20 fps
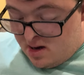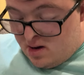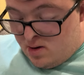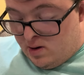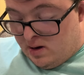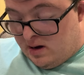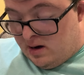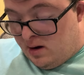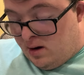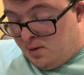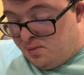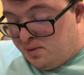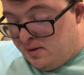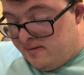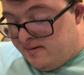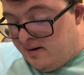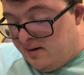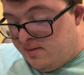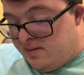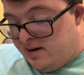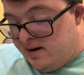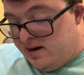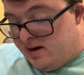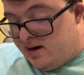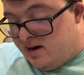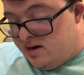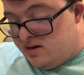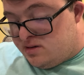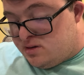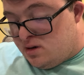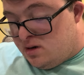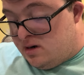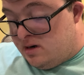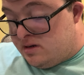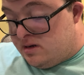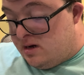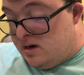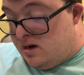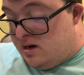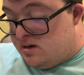We got Opal Femi and Tony
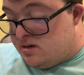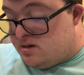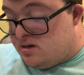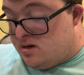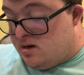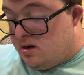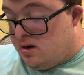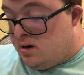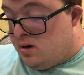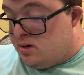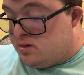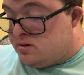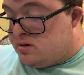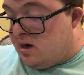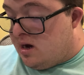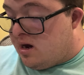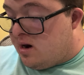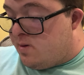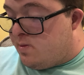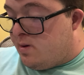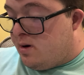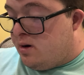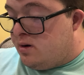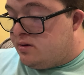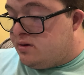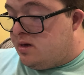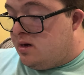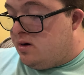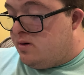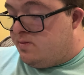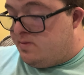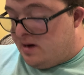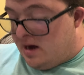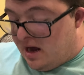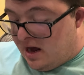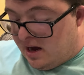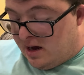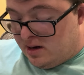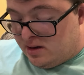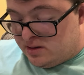D'Angelo are talking about their
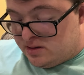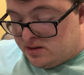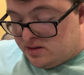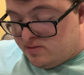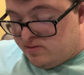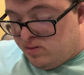match